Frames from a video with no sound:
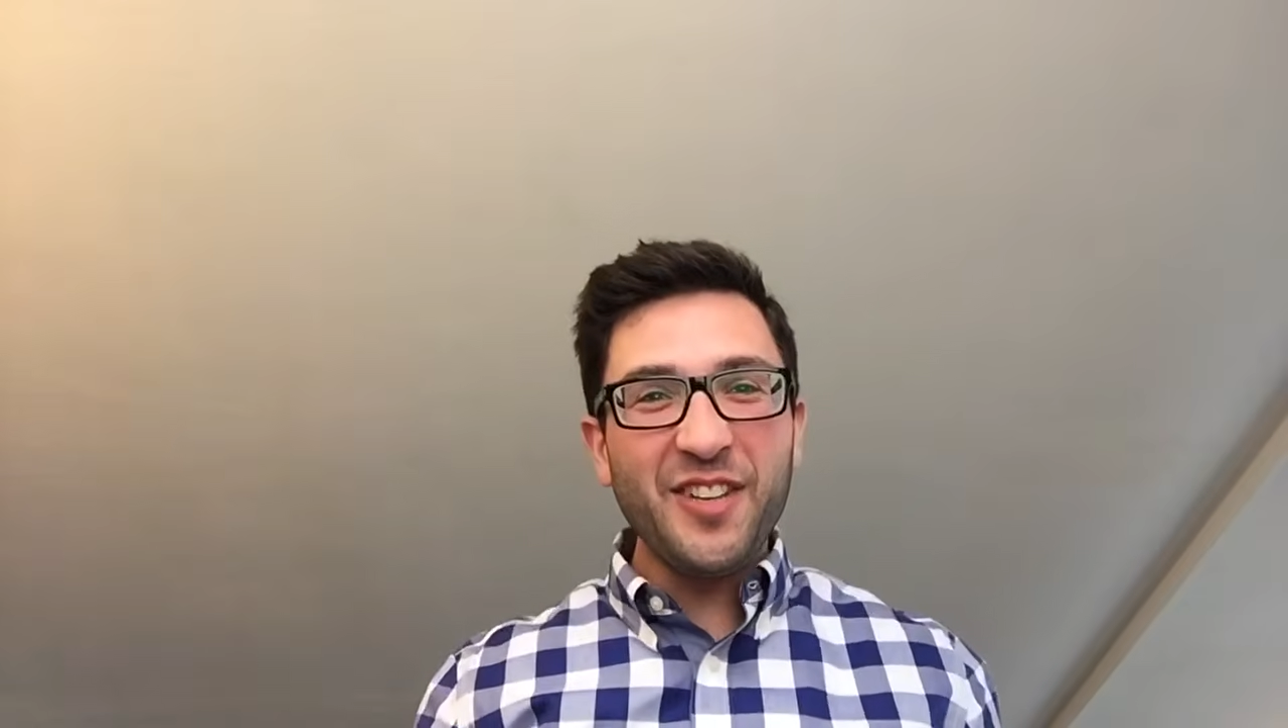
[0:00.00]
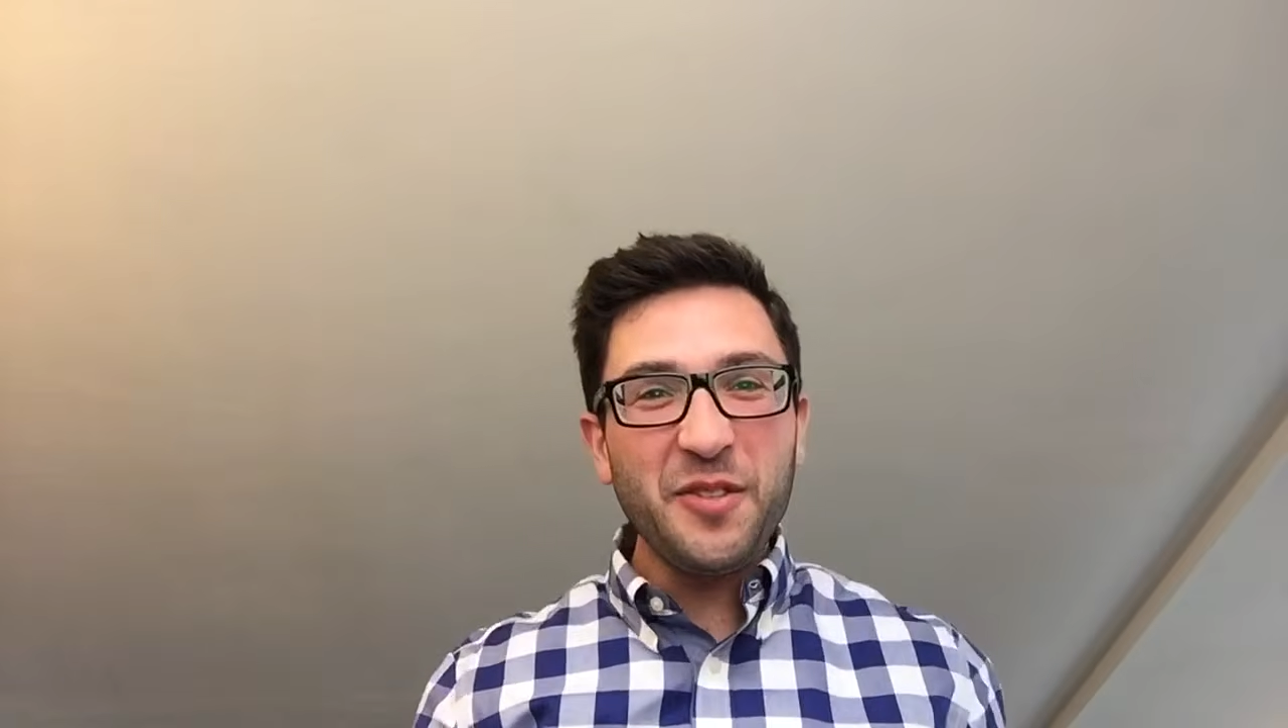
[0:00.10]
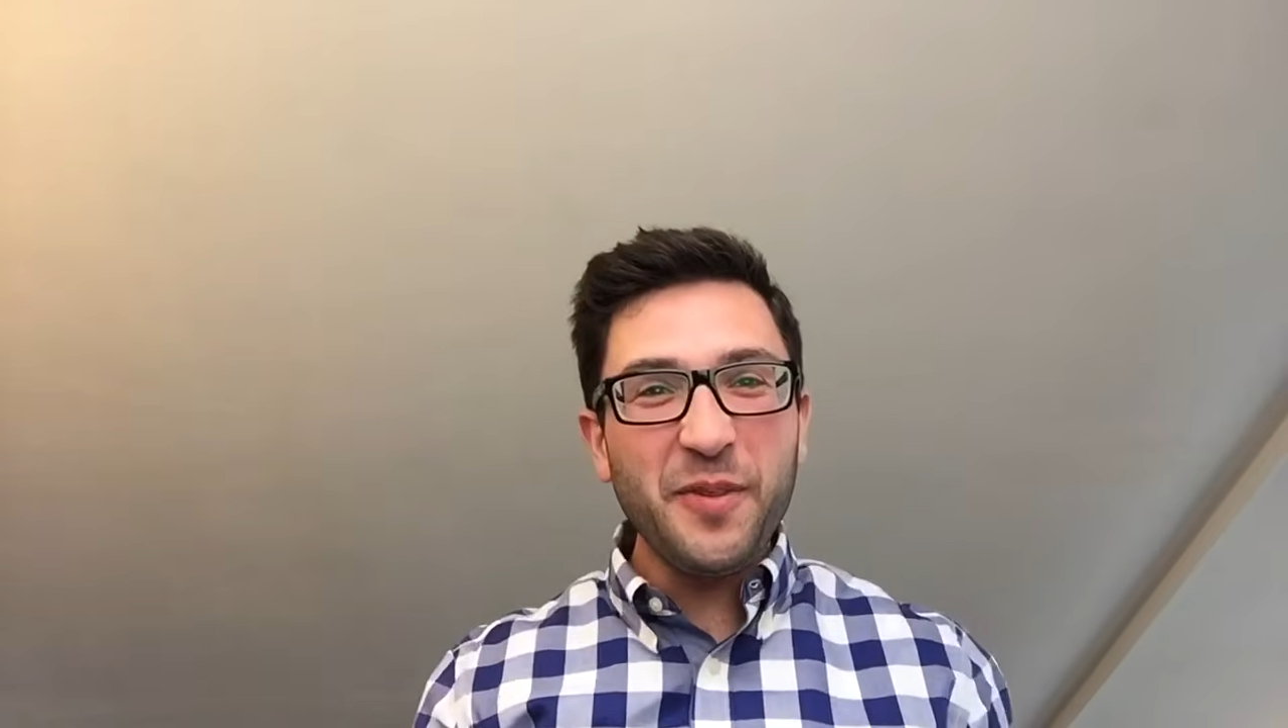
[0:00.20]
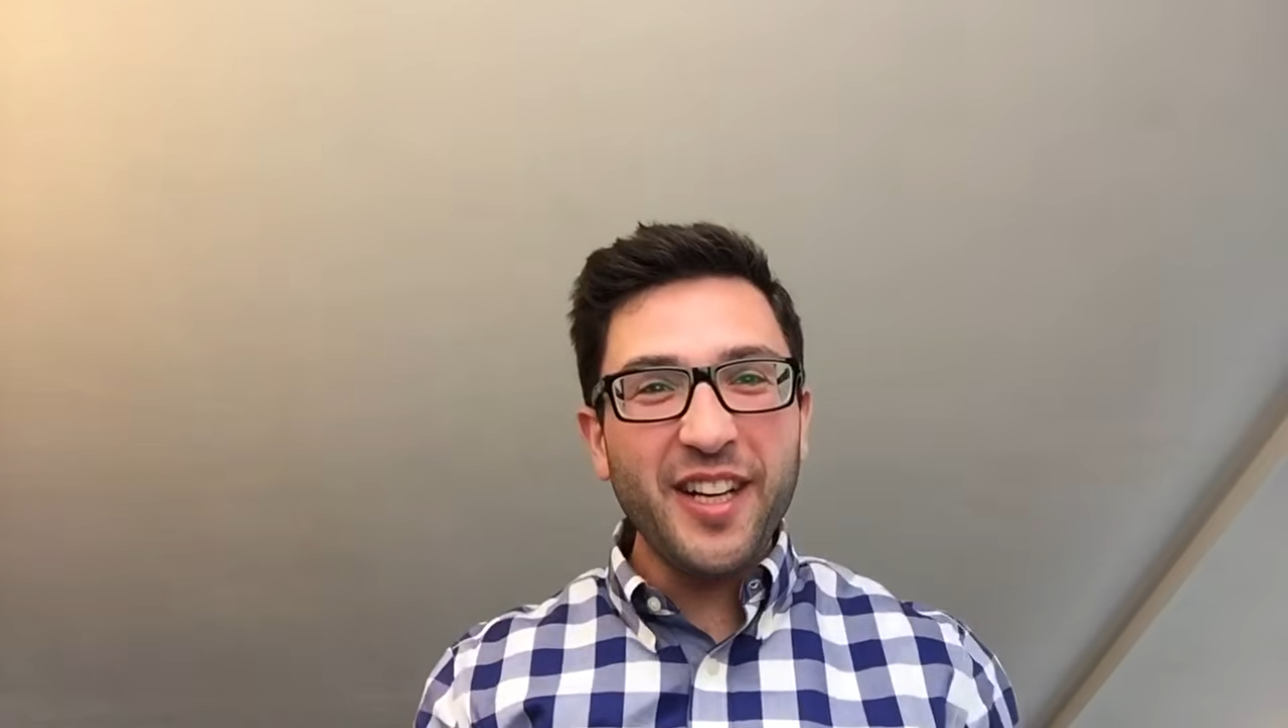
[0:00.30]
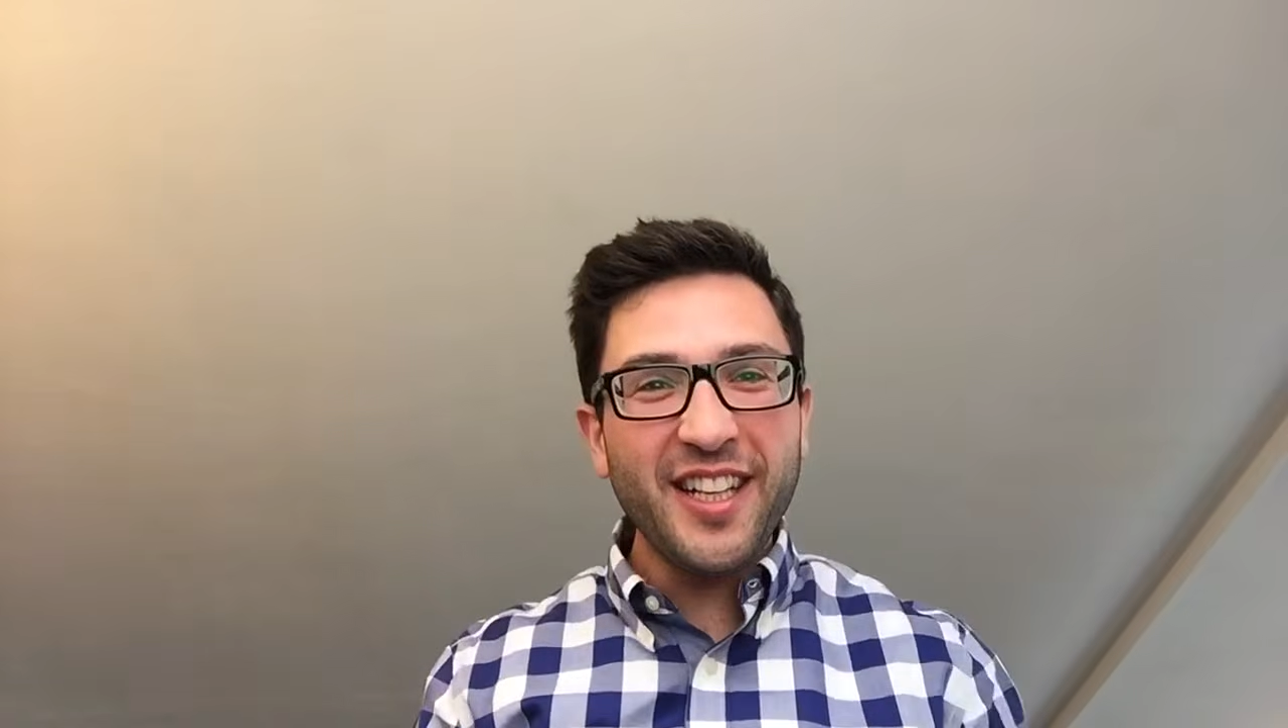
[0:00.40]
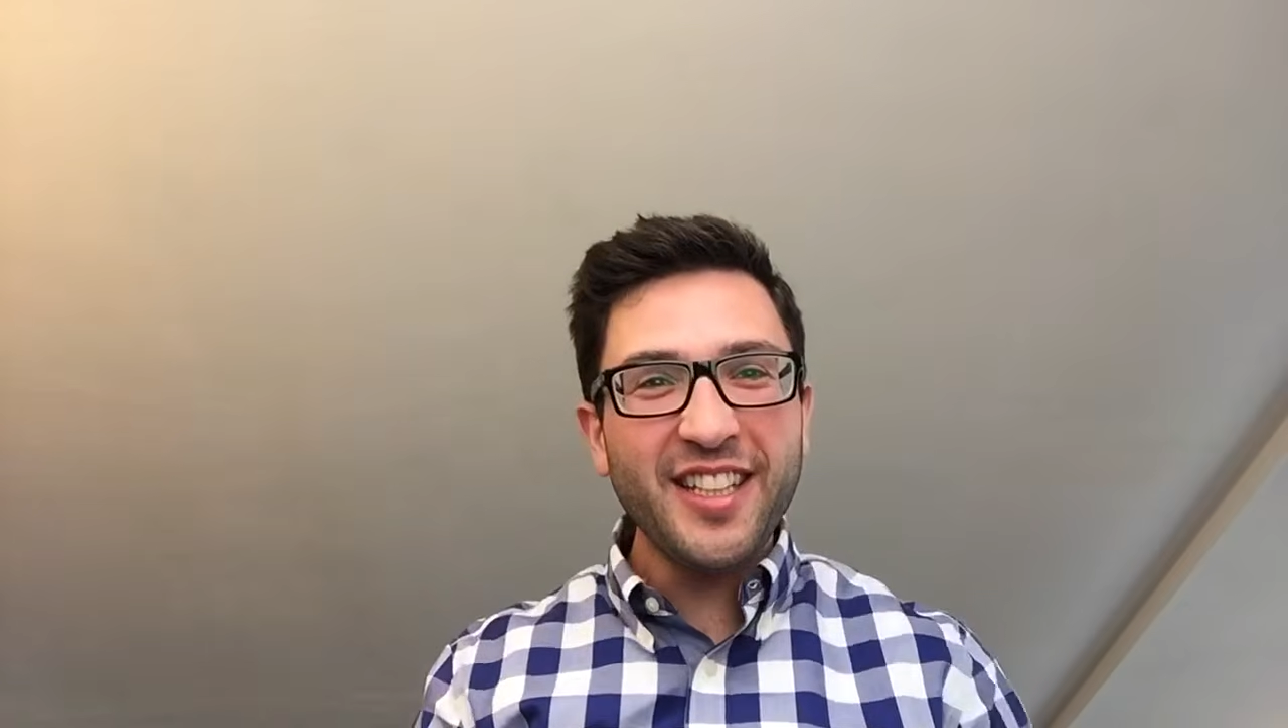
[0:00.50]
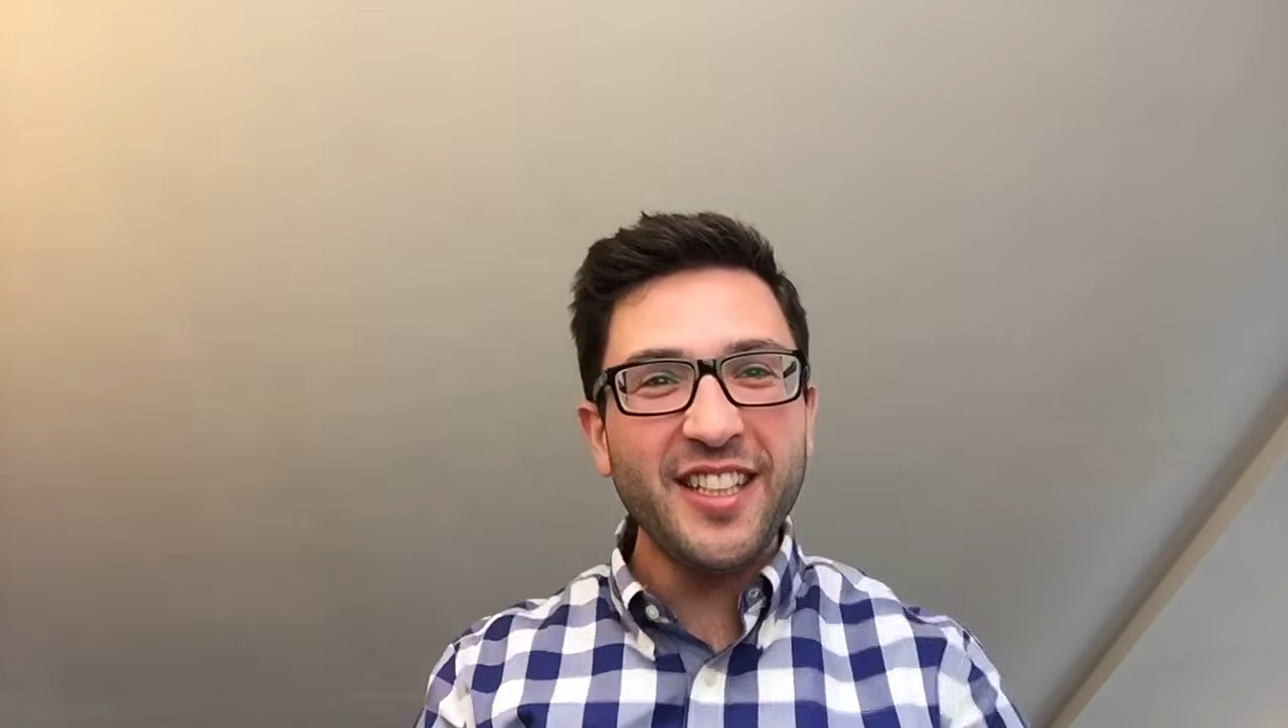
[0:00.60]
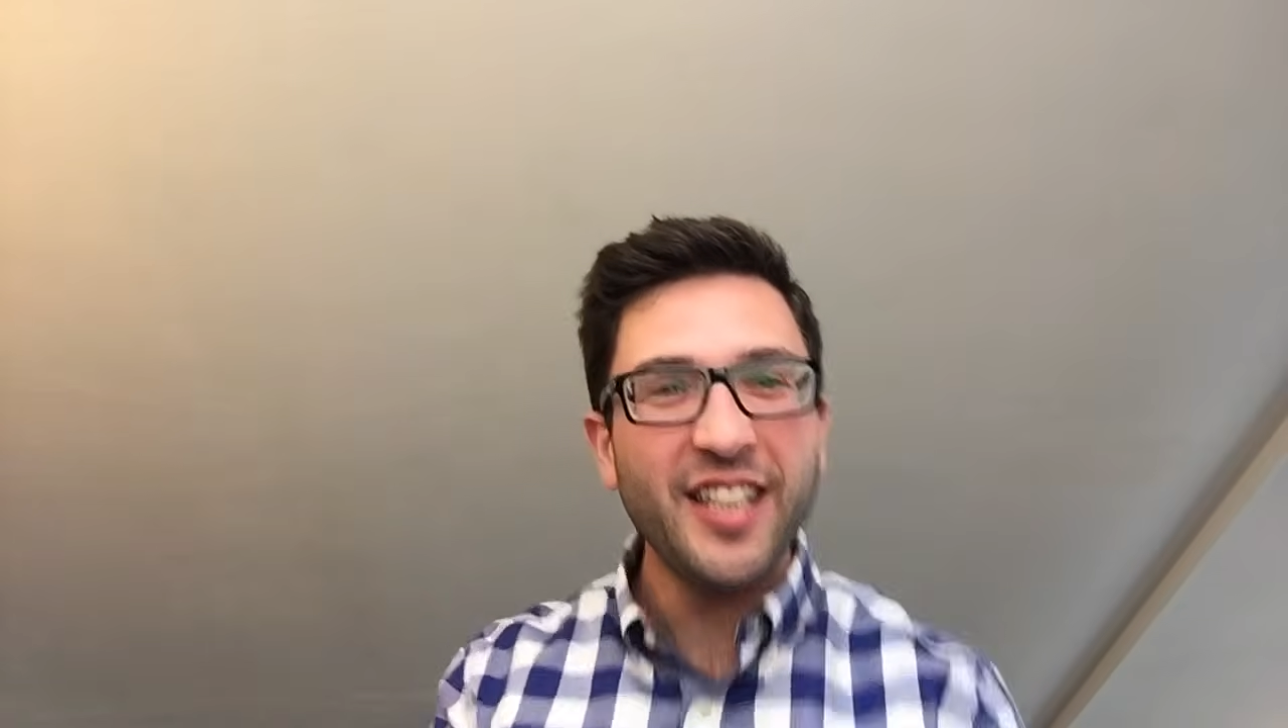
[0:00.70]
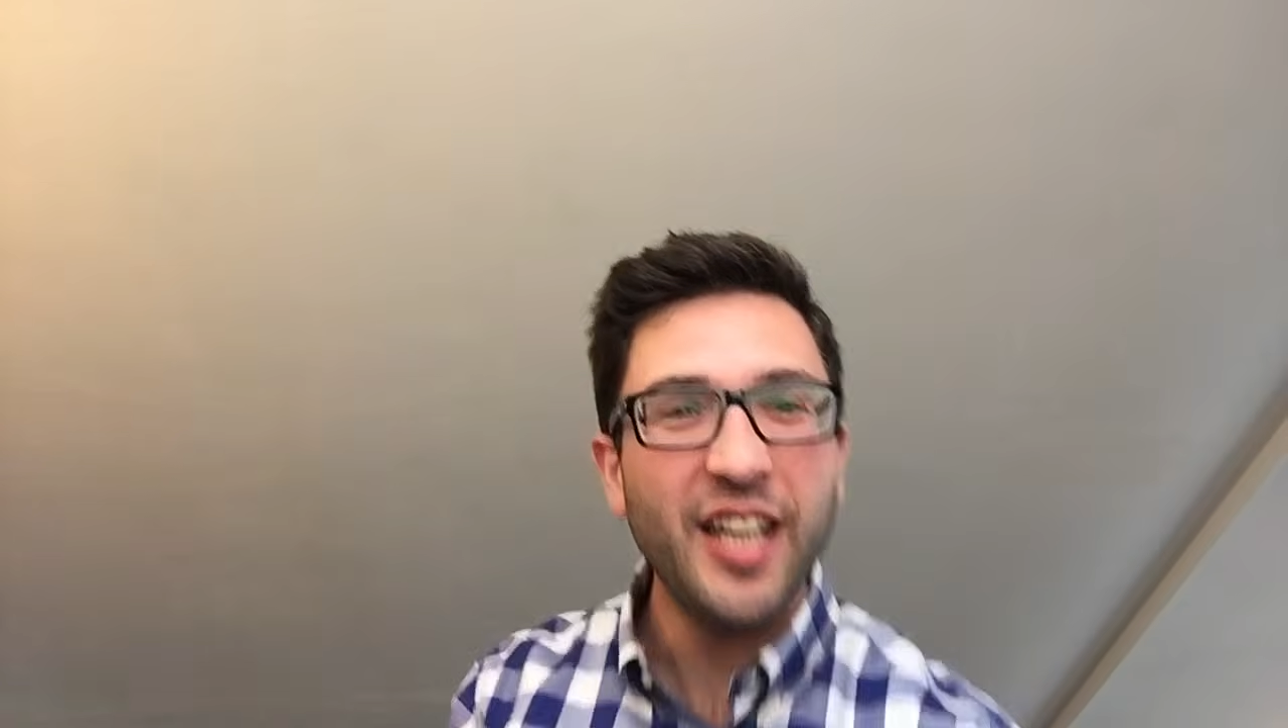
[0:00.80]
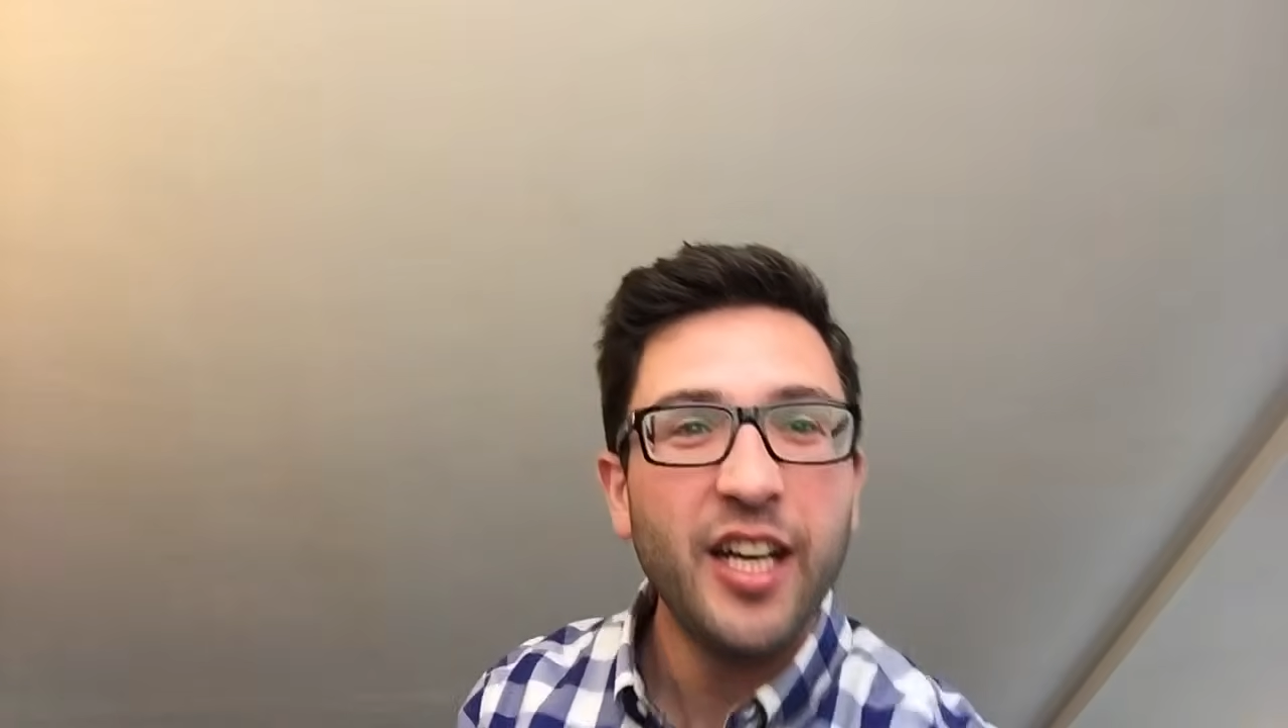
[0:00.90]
everybody,